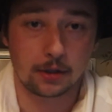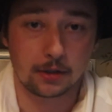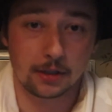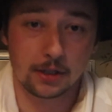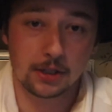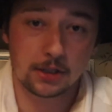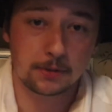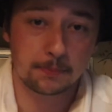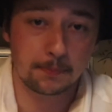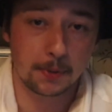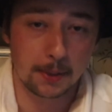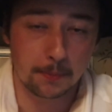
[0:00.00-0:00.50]

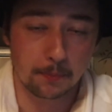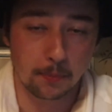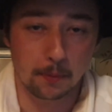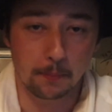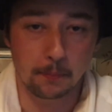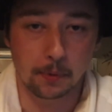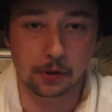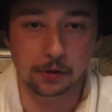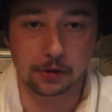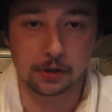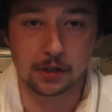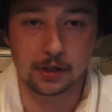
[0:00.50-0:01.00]
These people
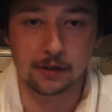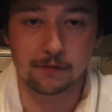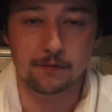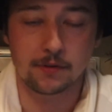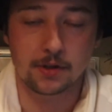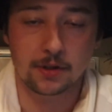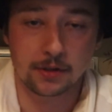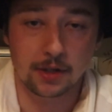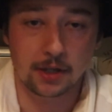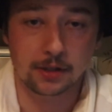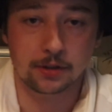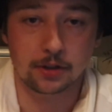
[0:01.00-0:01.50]

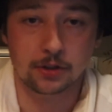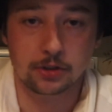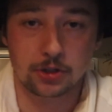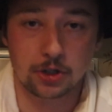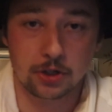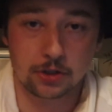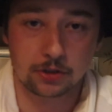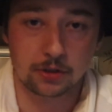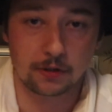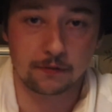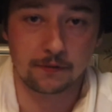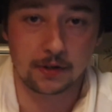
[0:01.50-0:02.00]
believed that the
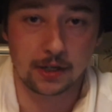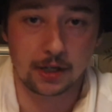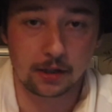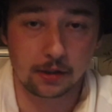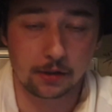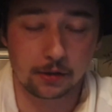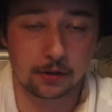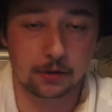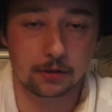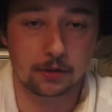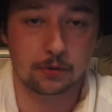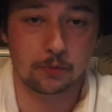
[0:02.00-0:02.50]
Church of
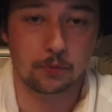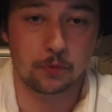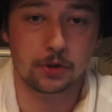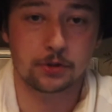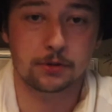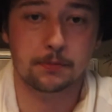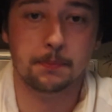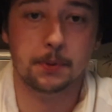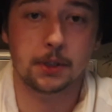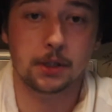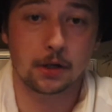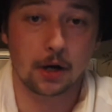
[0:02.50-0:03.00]
England
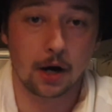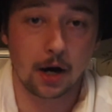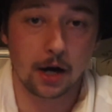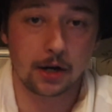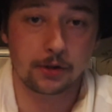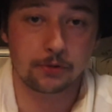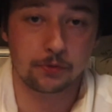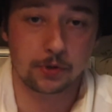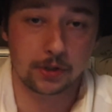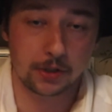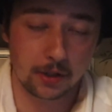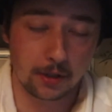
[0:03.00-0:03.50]
was
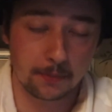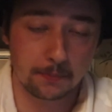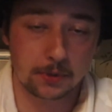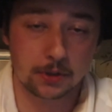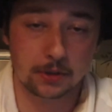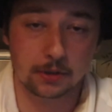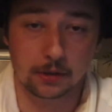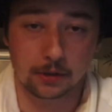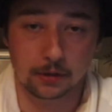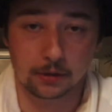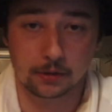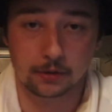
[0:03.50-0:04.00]
beyond
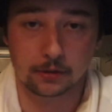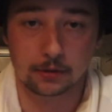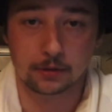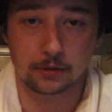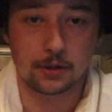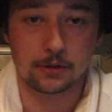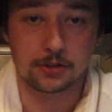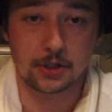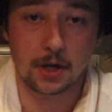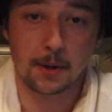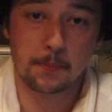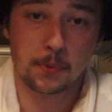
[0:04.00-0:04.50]
redemption.
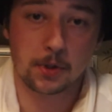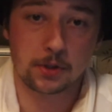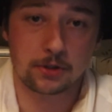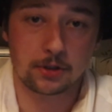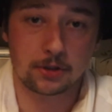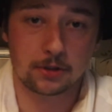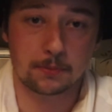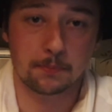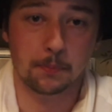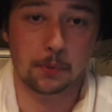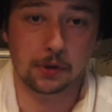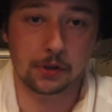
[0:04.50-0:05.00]

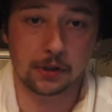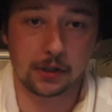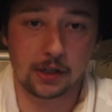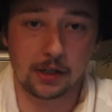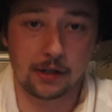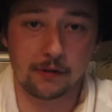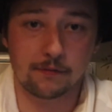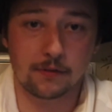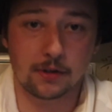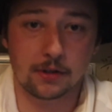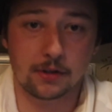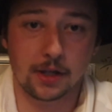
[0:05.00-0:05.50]
Separatists
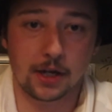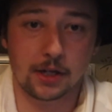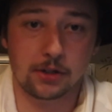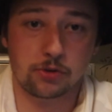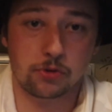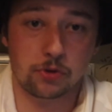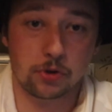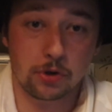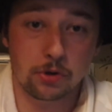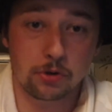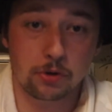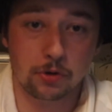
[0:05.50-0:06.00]
believed
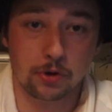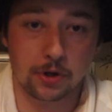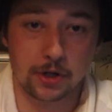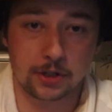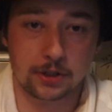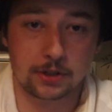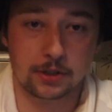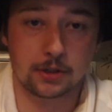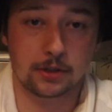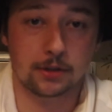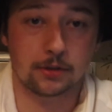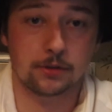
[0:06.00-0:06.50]
that true
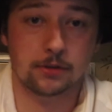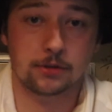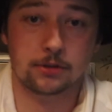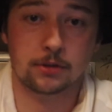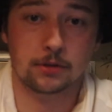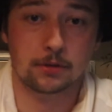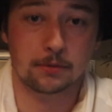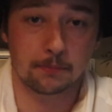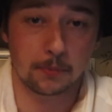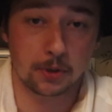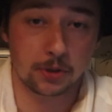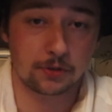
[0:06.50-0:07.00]

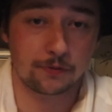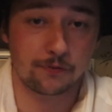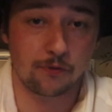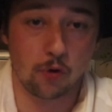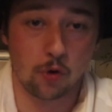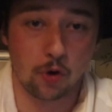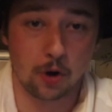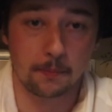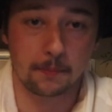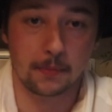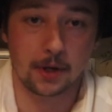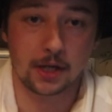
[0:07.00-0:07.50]
Christians must
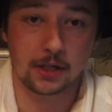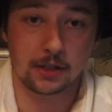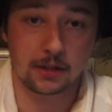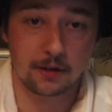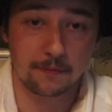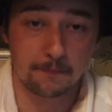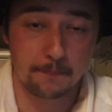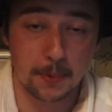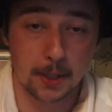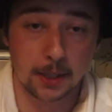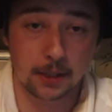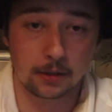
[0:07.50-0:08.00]
form
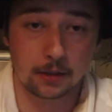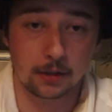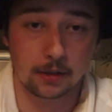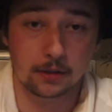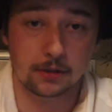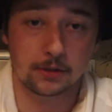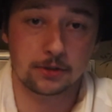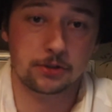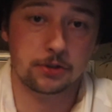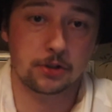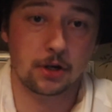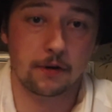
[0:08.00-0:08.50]

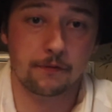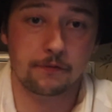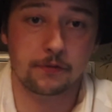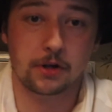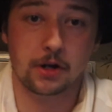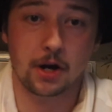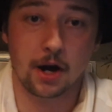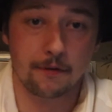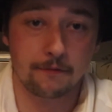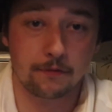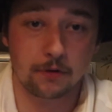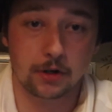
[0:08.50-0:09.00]
independent,
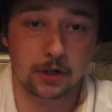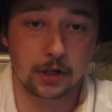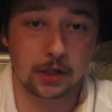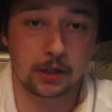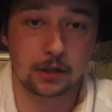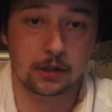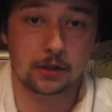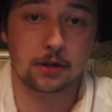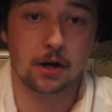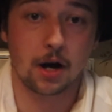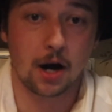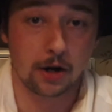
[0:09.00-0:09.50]

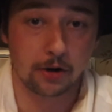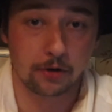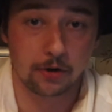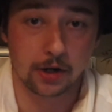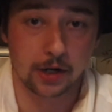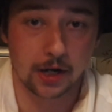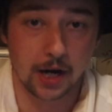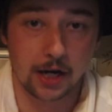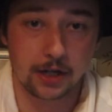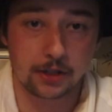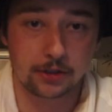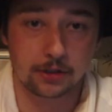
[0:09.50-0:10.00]
self-governing
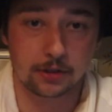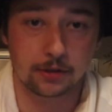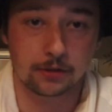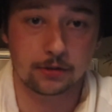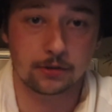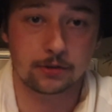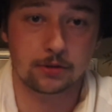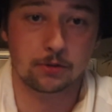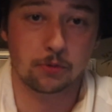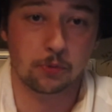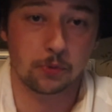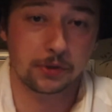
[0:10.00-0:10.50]

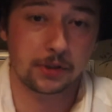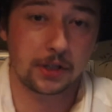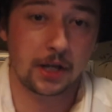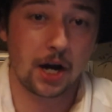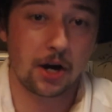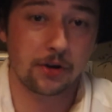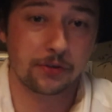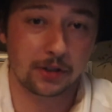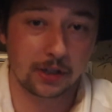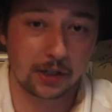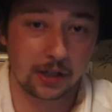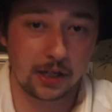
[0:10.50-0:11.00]
congregations
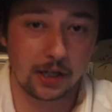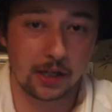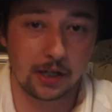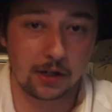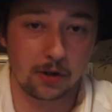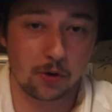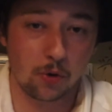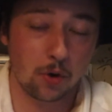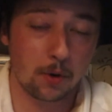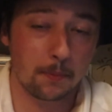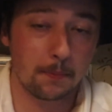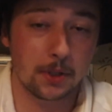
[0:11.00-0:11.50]
without the
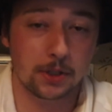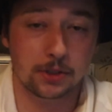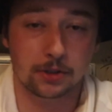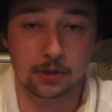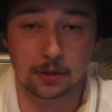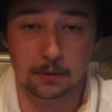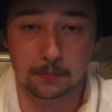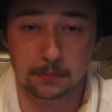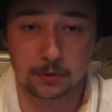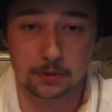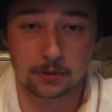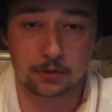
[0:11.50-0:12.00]
king or
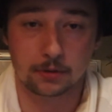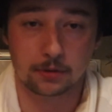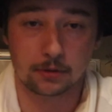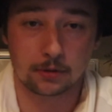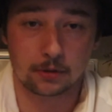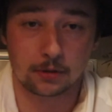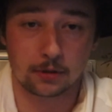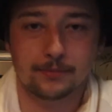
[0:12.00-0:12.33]
bishops.